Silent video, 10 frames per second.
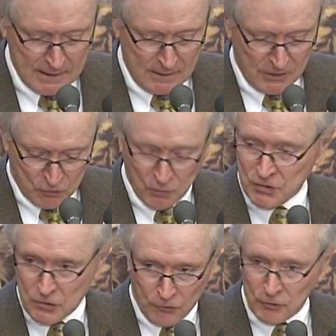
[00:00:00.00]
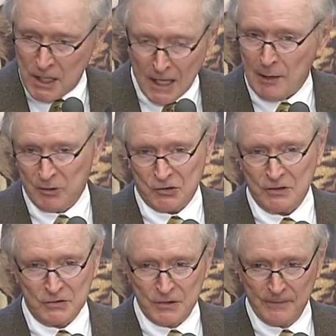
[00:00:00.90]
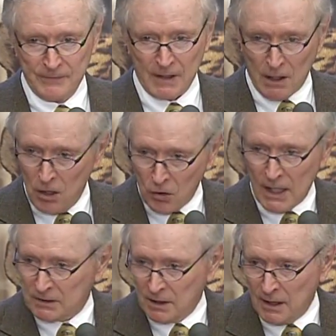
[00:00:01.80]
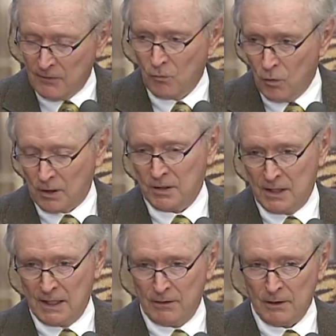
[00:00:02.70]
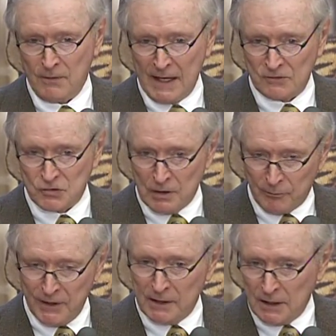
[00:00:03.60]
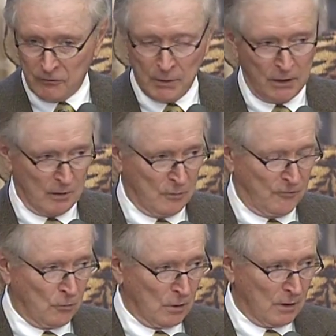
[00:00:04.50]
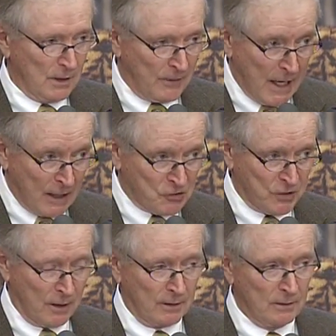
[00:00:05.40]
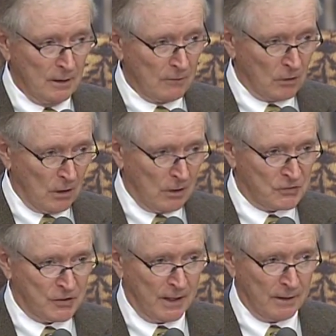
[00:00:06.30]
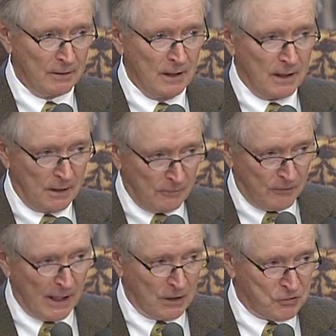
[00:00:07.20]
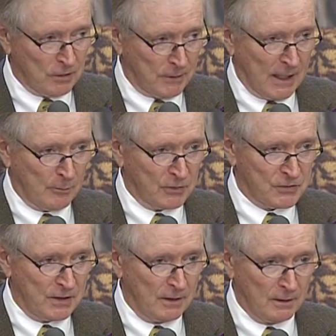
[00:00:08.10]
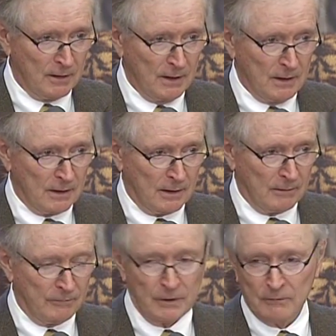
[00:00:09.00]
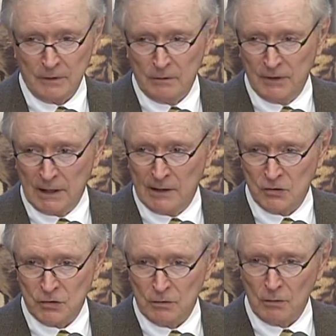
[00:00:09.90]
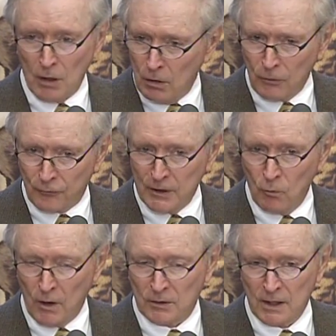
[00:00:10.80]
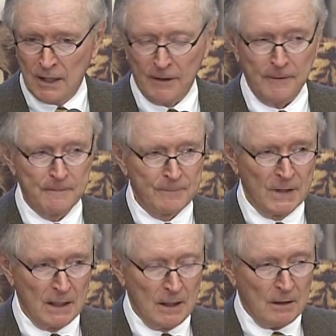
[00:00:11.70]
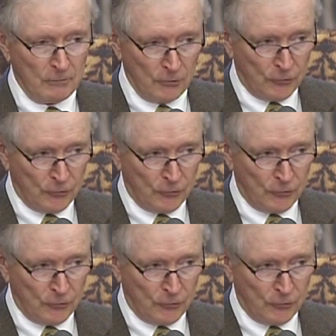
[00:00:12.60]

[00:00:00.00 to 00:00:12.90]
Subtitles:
this was three campuses that all got together and worked together, and that's something that had never been done before. The Ag Center, the Law Center, and the flagship campus here of LSU. All three worked together. The